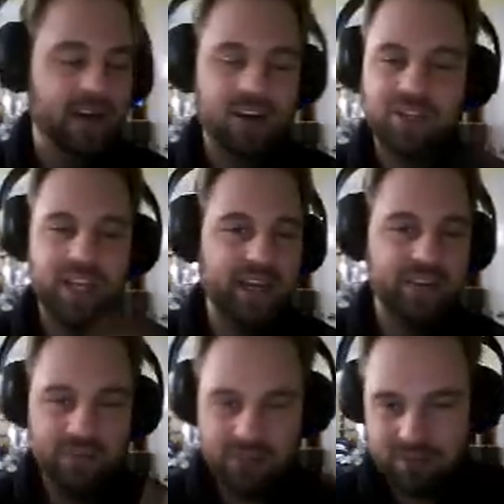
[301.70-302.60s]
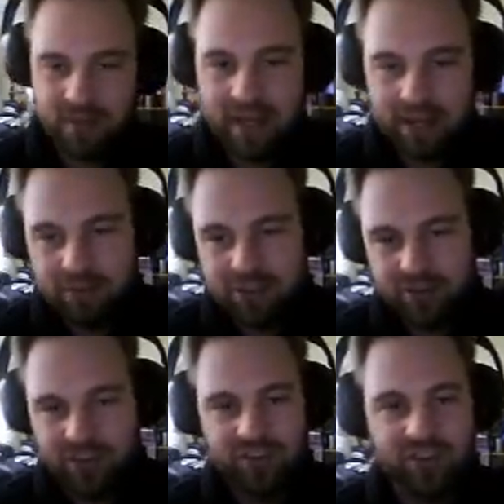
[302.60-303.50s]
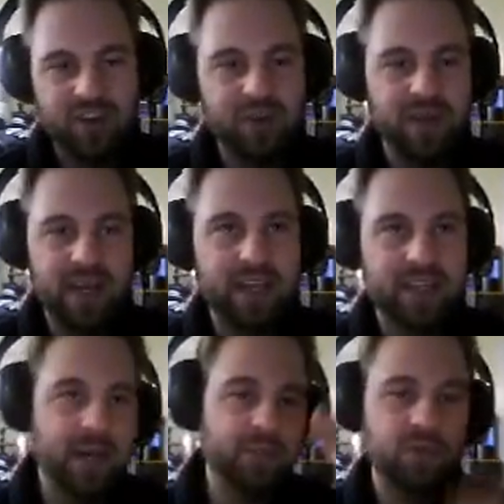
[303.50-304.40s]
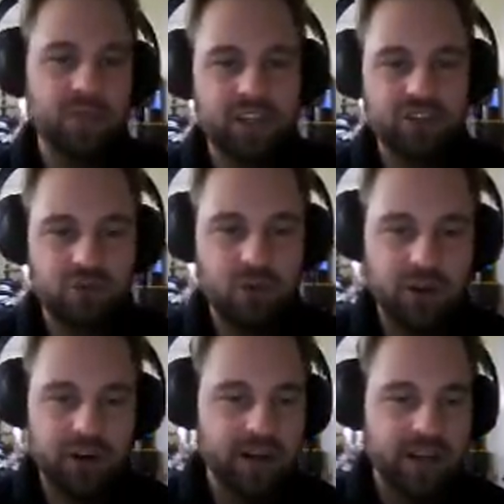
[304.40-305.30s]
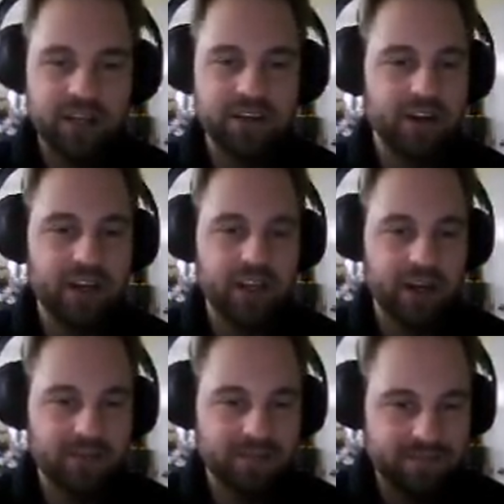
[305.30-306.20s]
All you gotta do is just buy the original system, and it comes with the controller, and you're good to go.